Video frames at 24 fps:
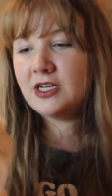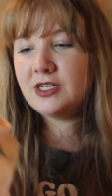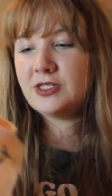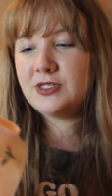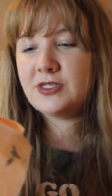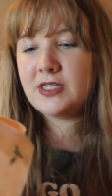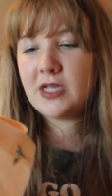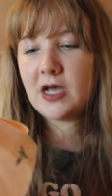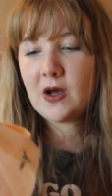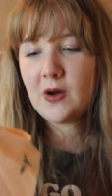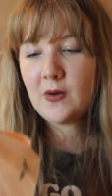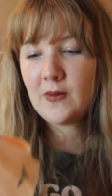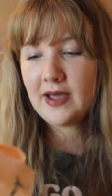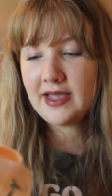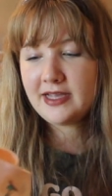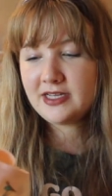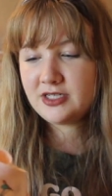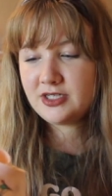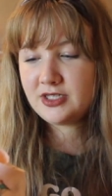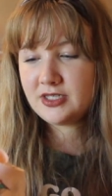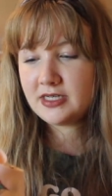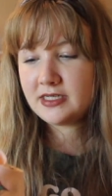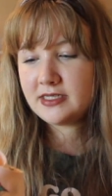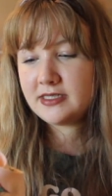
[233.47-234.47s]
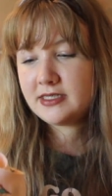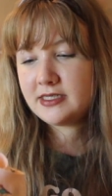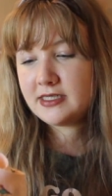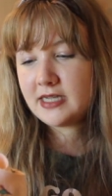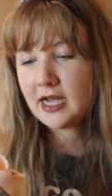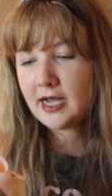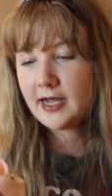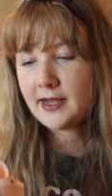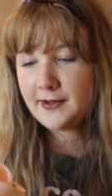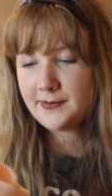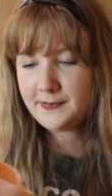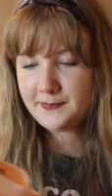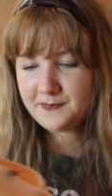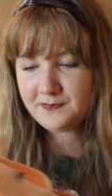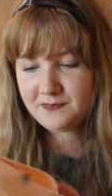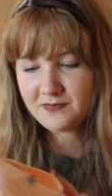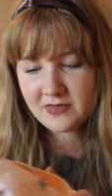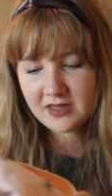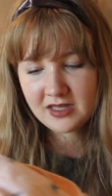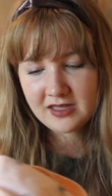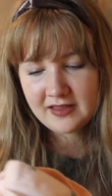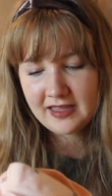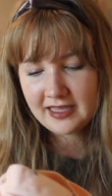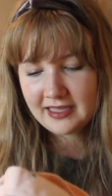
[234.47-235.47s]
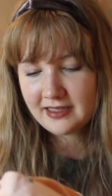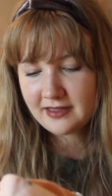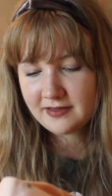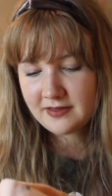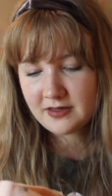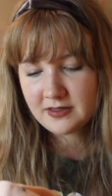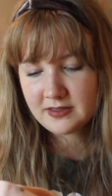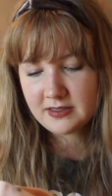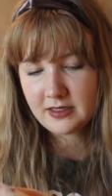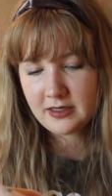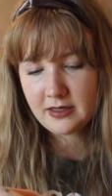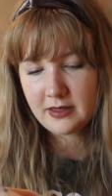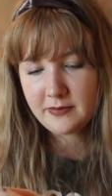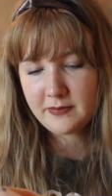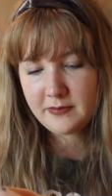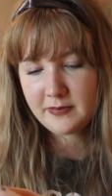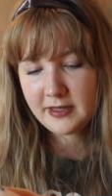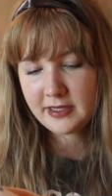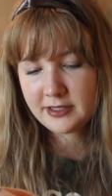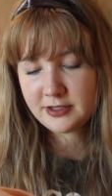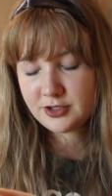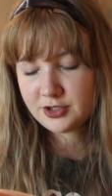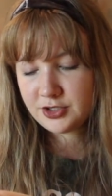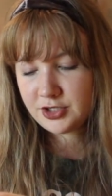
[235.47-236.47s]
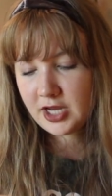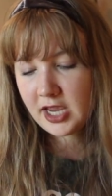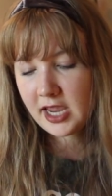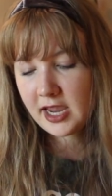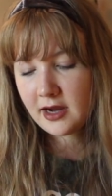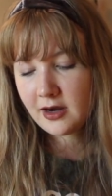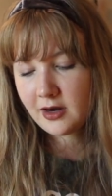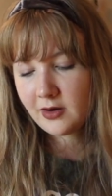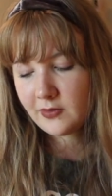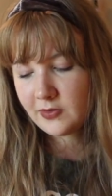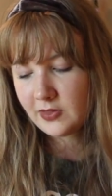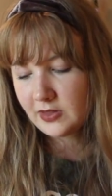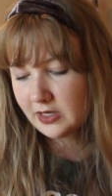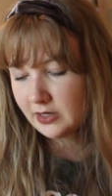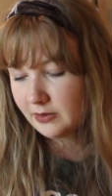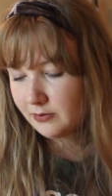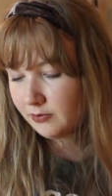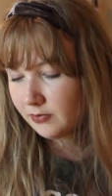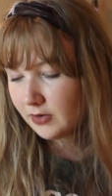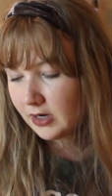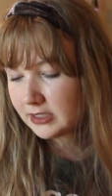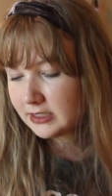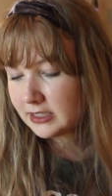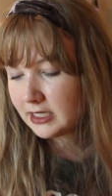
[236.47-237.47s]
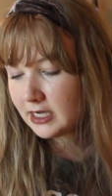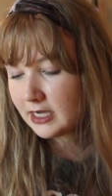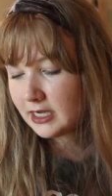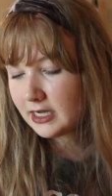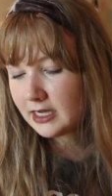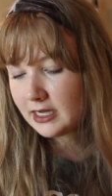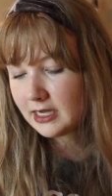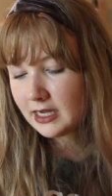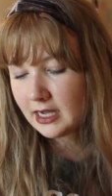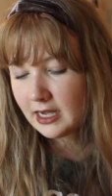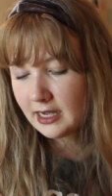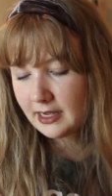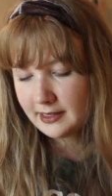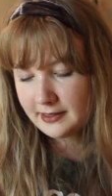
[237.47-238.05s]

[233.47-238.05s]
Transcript: So it's just um, like there's a beach chair with an umbrella,